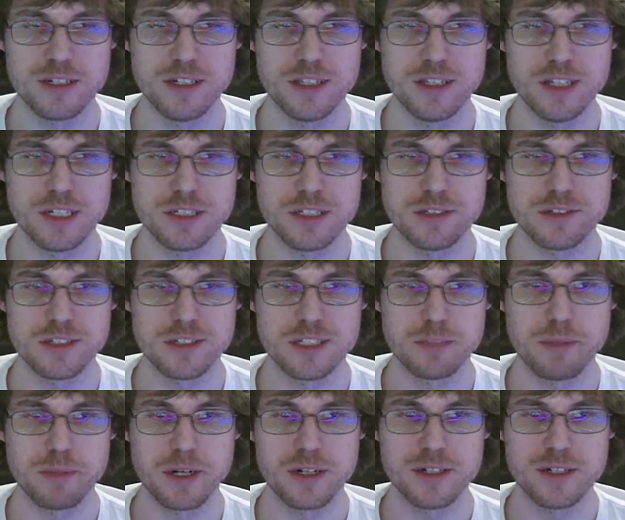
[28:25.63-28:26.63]
and less
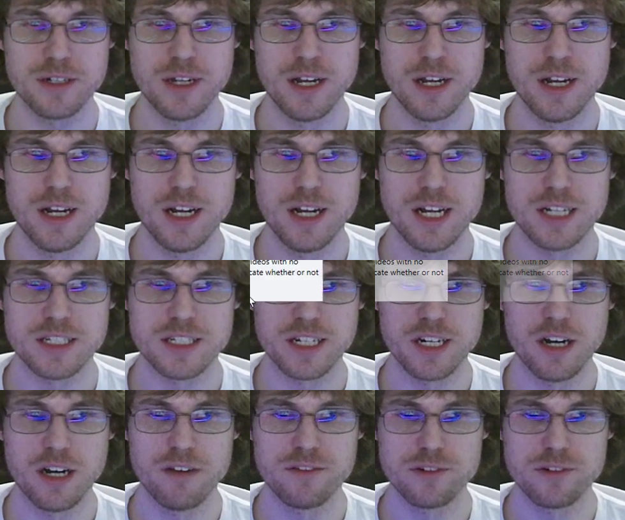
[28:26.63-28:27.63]
transparent as I
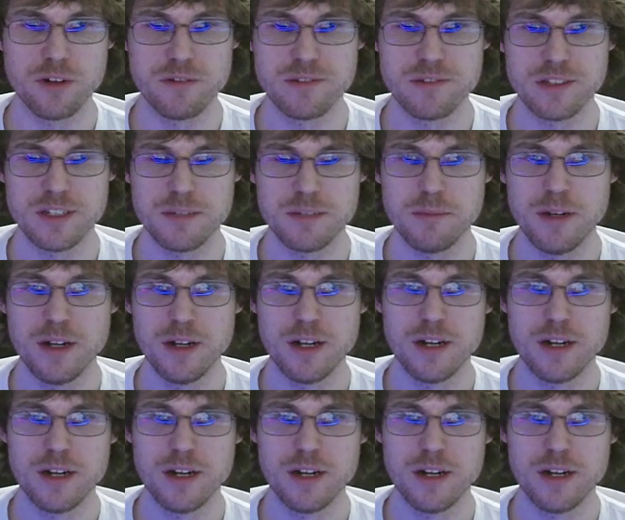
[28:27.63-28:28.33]
hover over them